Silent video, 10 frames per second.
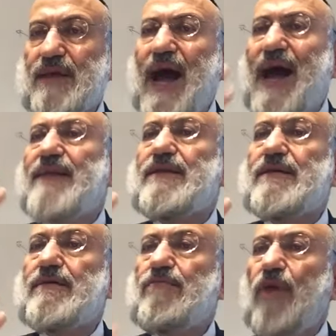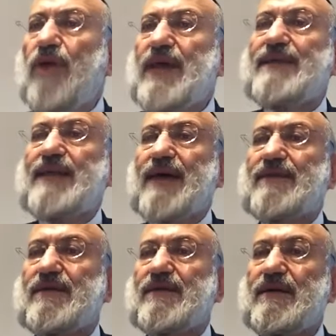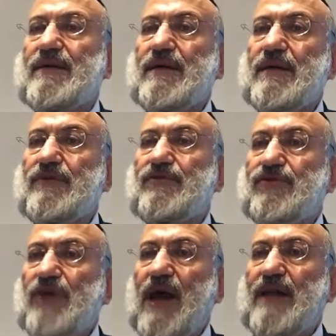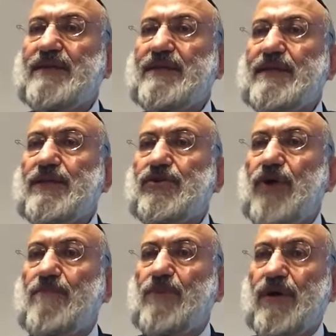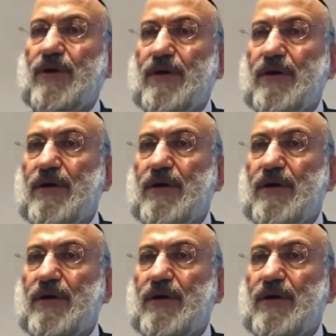And more than that, a child is a neshama.